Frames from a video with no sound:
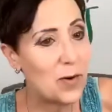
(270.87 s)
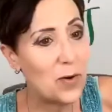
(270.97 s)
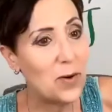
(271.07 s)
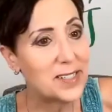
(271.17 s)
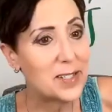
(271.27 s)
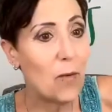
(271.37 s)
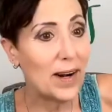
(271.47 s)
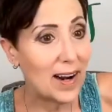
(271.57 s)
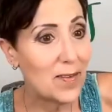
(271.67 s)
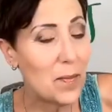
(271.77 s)
cool. So
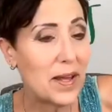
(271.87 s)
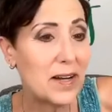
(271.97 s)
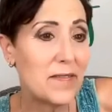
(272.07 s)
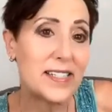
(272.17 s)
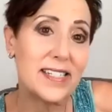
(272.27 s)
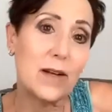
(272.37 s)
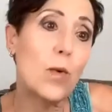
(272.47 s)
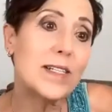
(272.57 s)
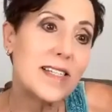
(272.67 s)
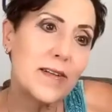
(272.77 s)
what are the benefits and
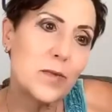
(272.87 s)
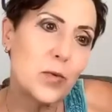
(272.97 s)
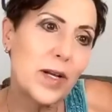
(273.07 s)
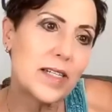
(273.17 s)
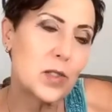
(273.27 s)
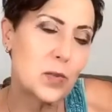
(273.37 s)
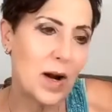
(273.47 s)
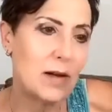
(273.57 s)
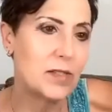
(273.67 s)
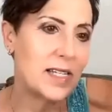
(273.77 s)
what's in between
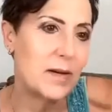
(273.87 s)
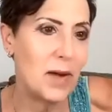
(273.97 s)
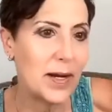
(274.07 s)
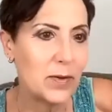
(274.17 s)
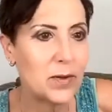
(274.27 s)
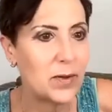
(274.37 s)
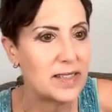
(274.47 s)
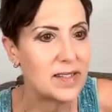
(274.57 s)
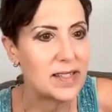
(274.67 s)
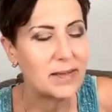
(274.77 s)
sprouts and
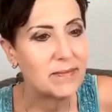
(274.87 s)
microgreens?